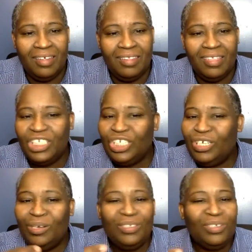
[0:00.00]
Then she
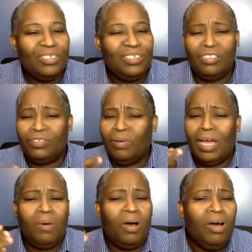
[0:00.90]
goes on to
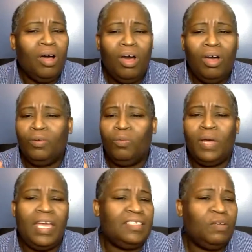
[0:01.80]
describe all the
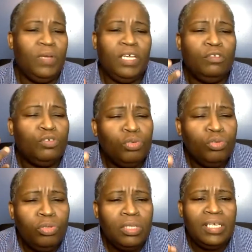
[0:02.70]
ways that we can
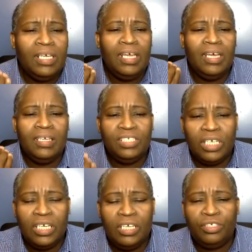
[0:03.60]
truly
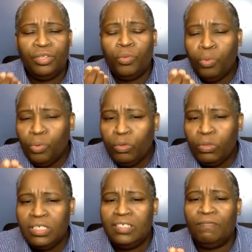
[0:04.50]
change the
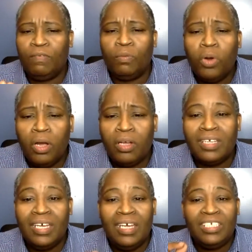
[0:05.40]
cruelties of the world.
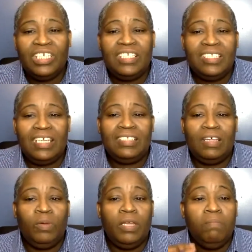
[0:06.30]
She states
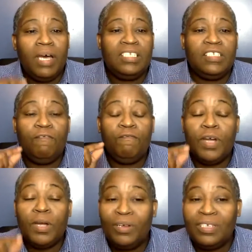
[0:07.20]
that we must
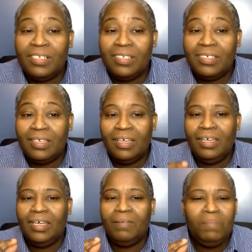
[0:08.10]
first
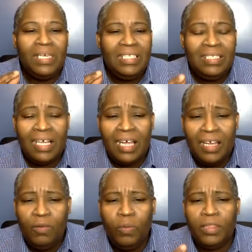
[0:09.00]
be
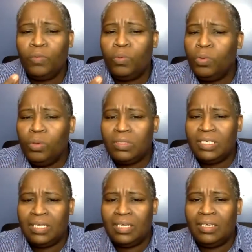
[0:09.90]
done with
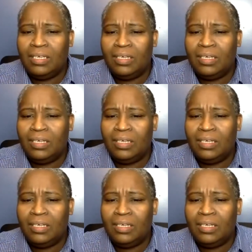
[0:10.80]
cruelty,